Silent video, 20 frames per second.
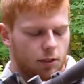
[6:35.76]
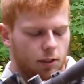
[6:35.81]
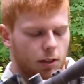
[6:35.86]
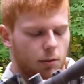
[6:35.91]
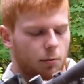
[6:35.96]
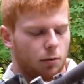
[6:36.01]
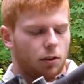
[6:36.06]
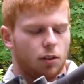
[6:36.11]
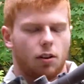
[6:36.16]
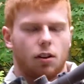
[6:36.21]

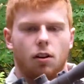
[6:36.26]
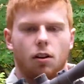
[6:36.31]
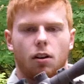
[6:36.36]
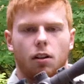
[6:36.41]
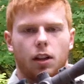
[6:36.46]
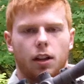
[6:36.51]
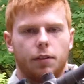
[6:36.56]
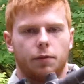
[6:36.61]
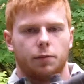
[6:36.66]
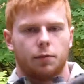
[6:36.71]
similar to
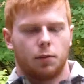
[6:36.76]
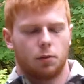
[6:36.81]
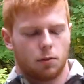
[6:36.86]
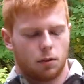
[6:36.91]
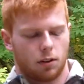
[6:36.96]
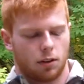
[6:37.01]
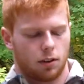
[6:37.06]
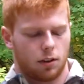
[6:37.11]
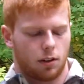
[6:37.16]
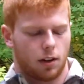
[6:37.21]
all M4
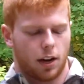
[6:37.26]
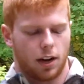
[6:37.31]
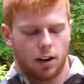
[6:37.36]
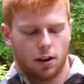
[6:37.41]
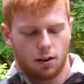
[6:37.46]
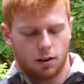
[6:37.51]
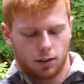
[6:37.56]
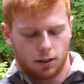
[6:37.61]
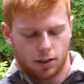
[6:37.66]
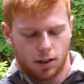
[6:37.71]
or
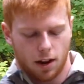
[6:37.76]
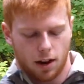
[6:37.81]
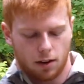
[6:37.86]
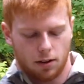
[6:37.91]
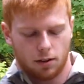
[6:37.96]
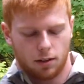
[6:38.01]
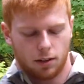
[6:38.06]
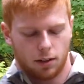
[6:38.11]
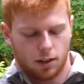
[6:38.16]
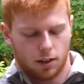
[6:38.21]
AR
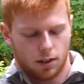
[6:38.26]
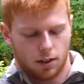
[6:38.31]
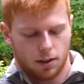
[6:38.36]
style